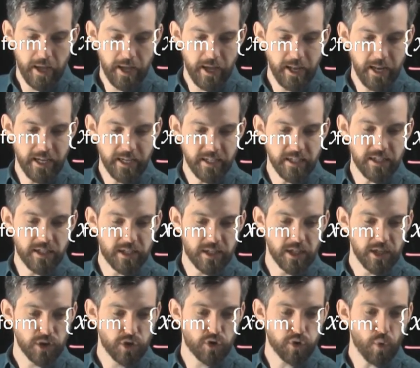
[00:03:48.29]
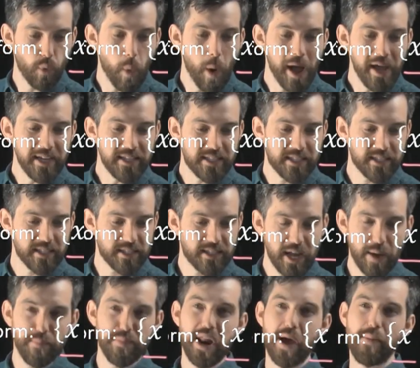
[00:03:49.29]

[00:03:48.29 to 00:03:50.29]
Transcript: It is twice some